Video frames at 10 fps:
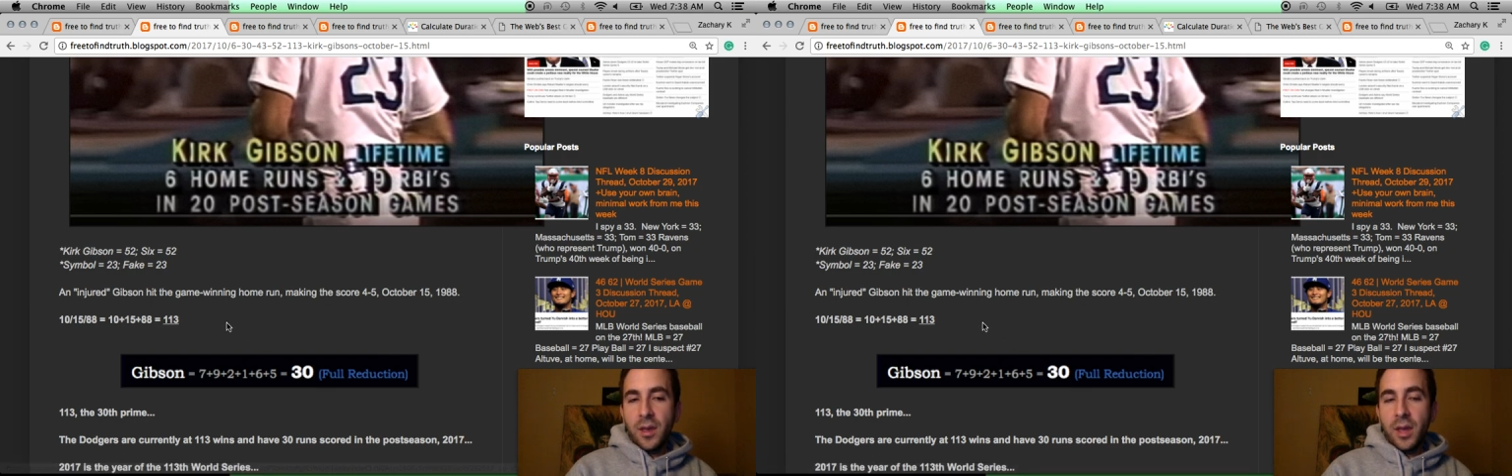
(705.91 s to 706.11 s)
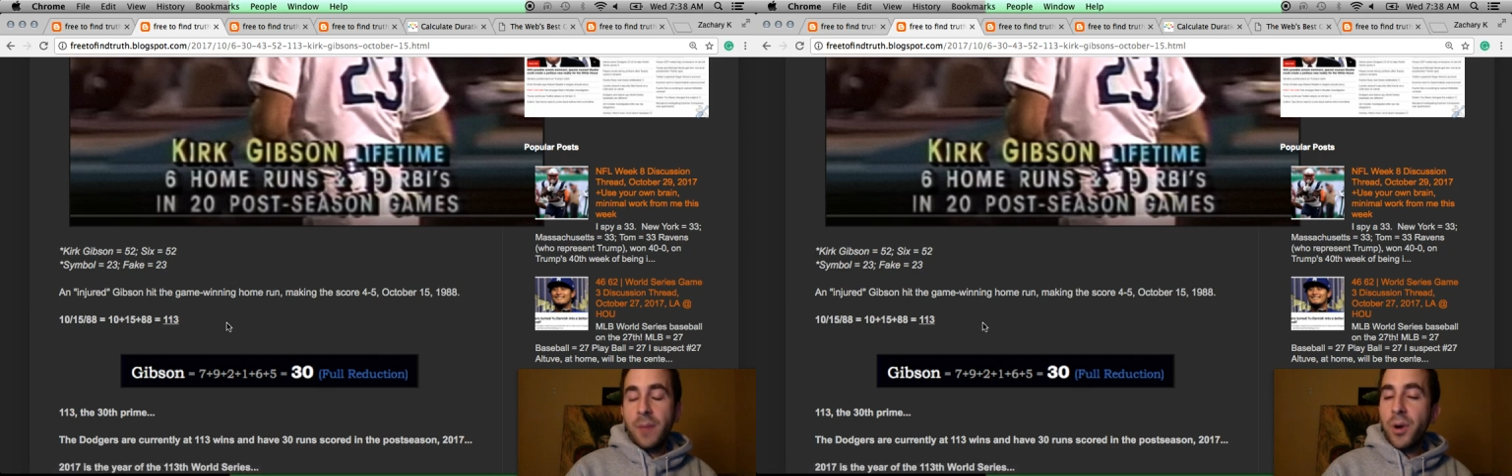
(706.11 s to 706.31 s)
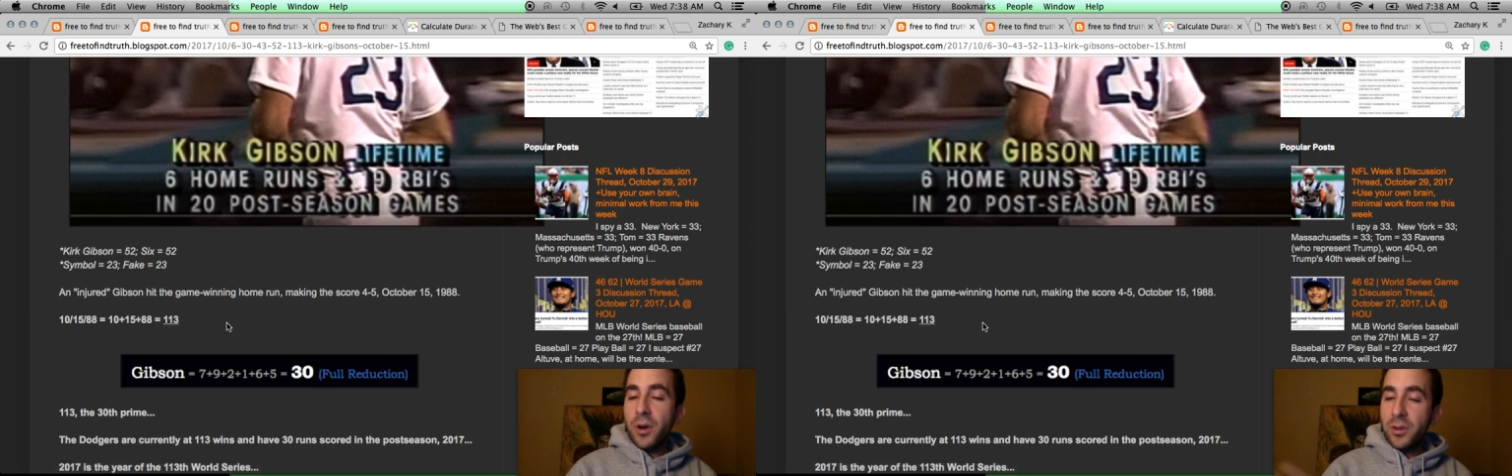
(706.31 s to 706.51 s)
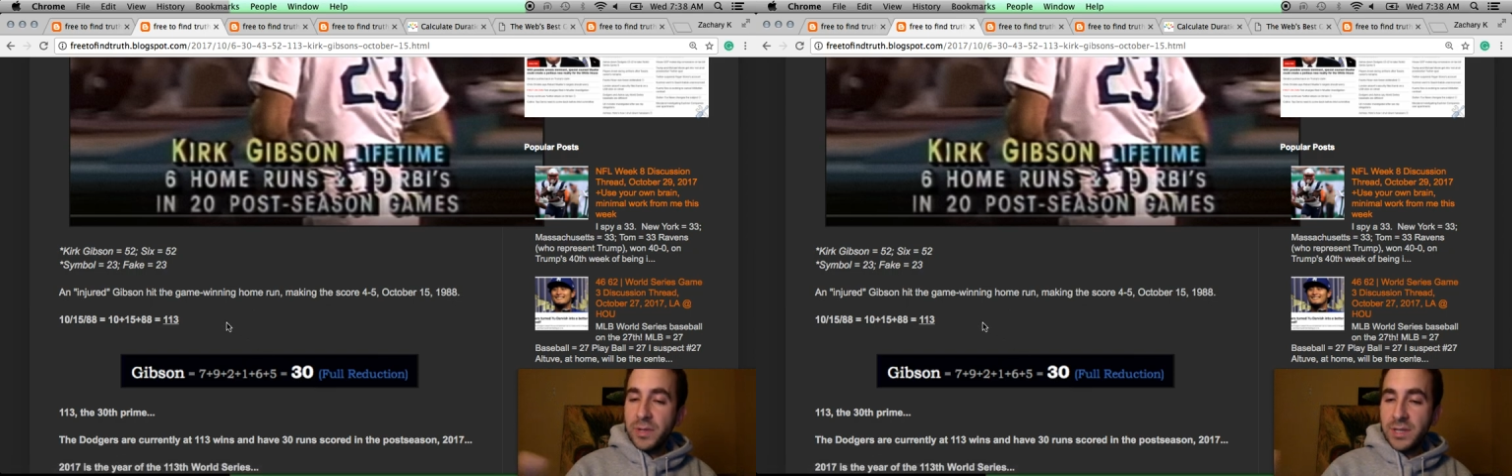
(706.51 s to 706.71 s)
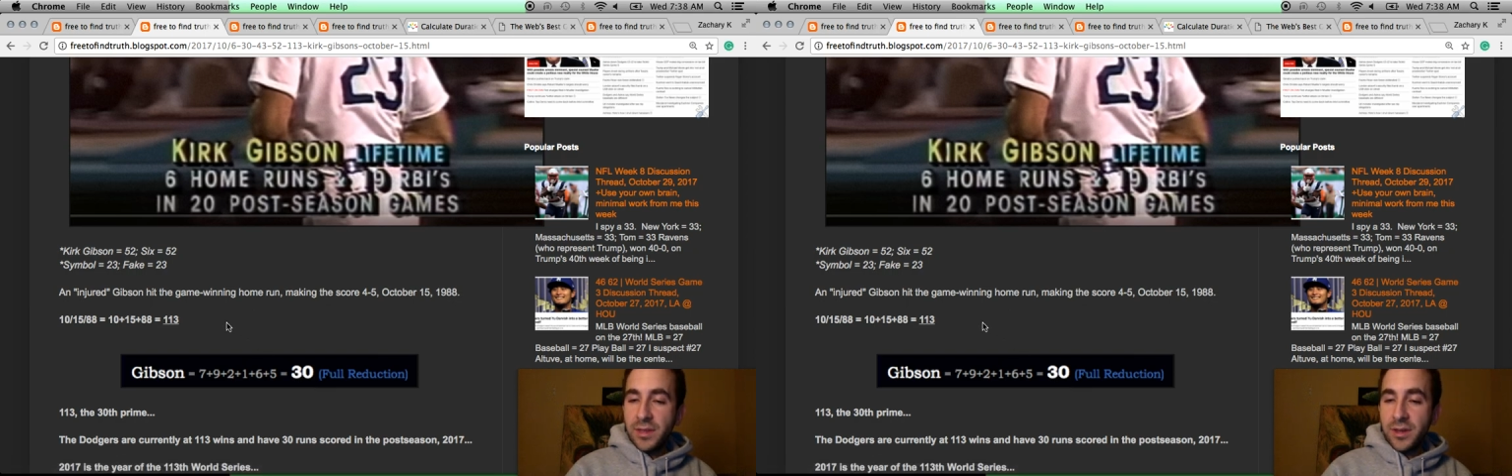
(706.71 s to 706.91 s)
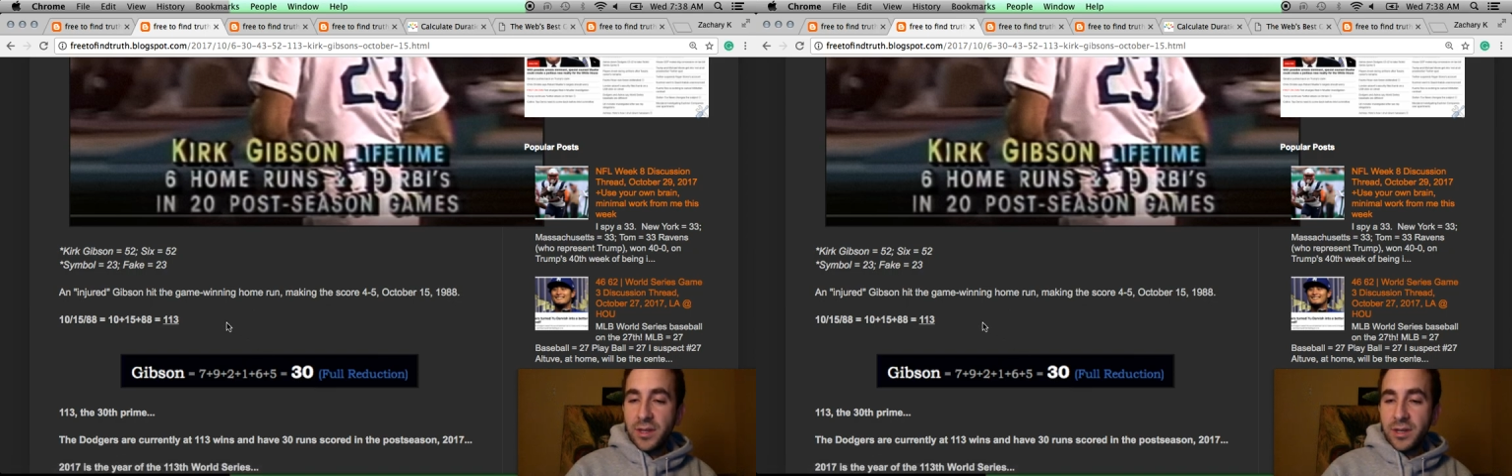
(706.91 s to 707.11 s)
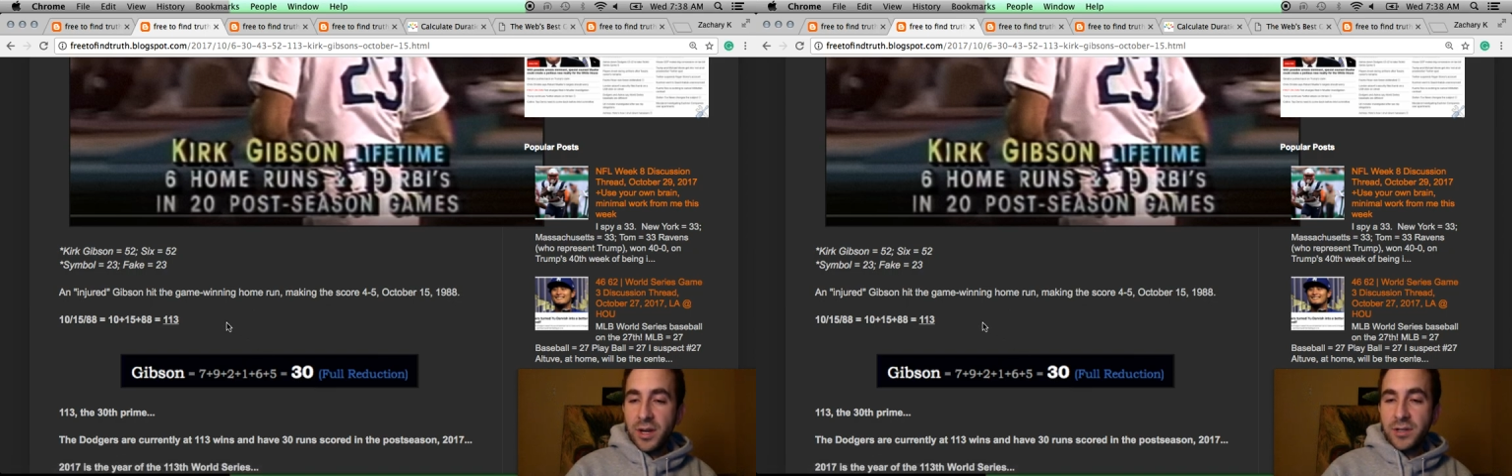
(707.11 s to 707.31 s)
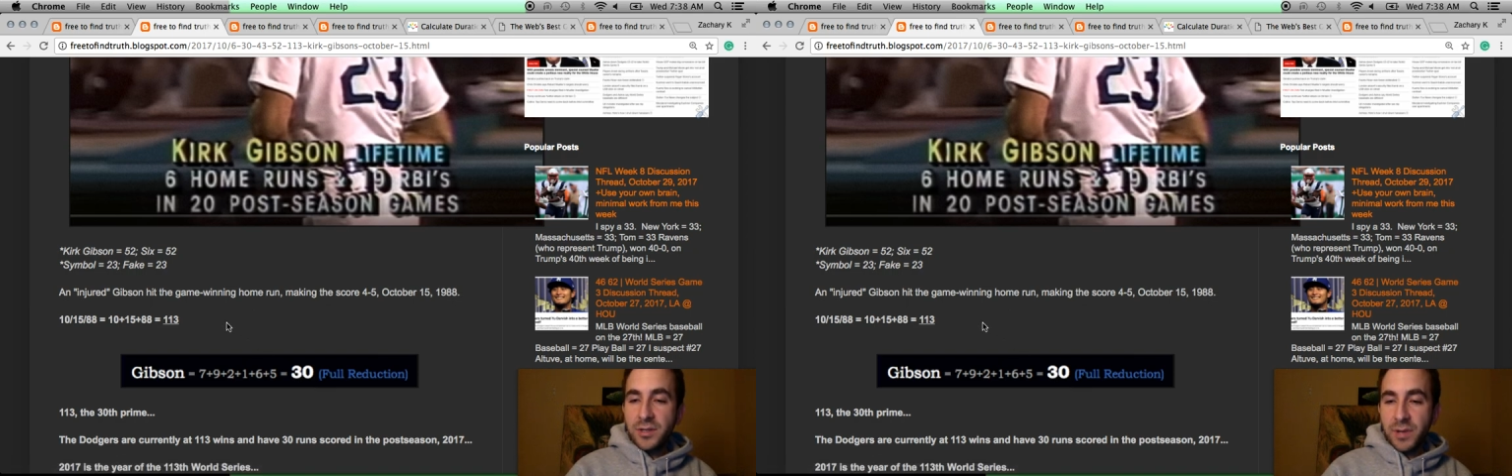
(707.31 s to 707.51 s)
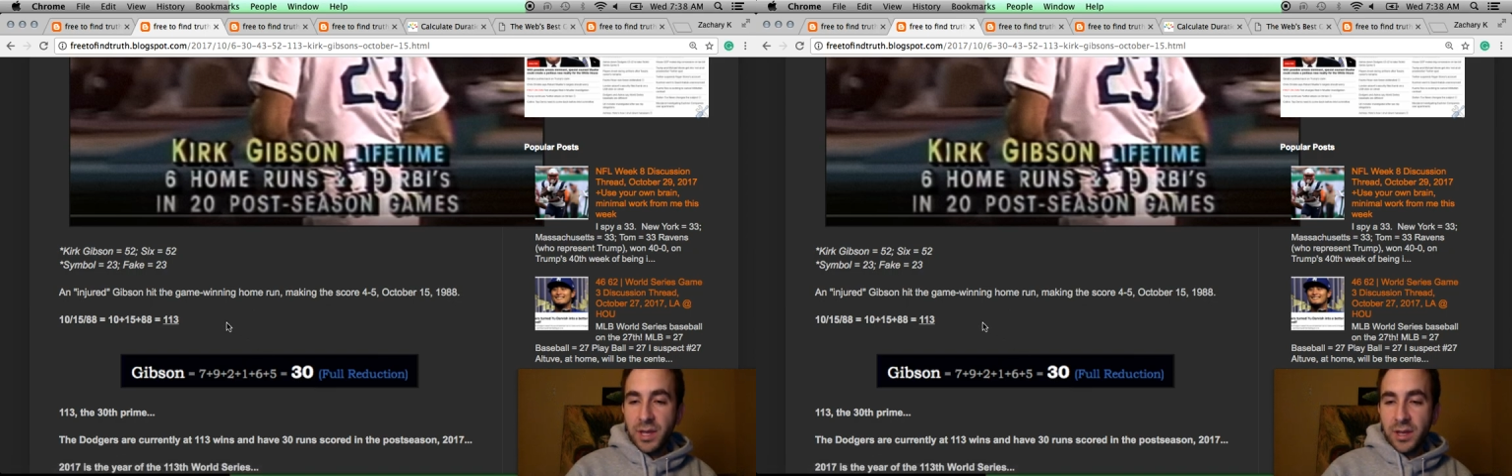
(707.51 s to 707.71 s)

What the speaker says: And part of the reason I thought the Dodgers would get